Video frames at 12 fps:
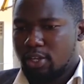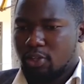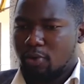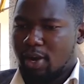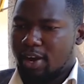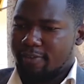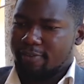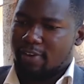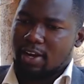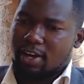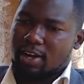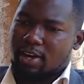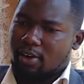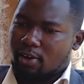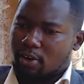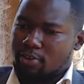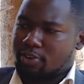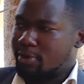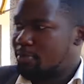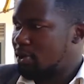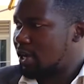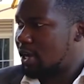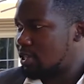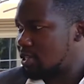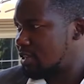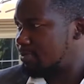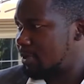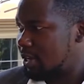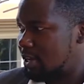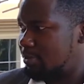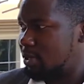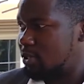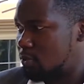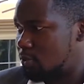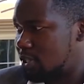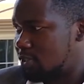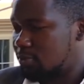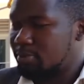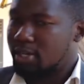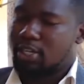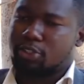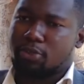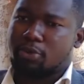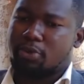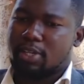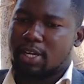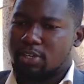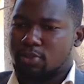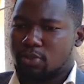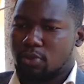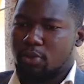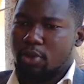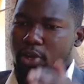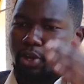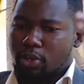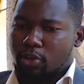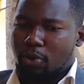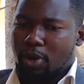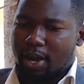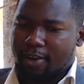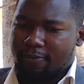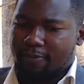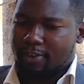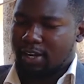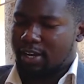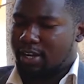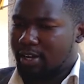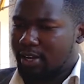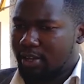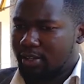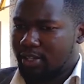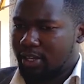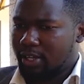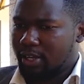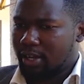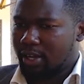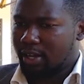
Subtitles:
you have Honorable Kanya in Parliament, who was from the National Youth Council. You have the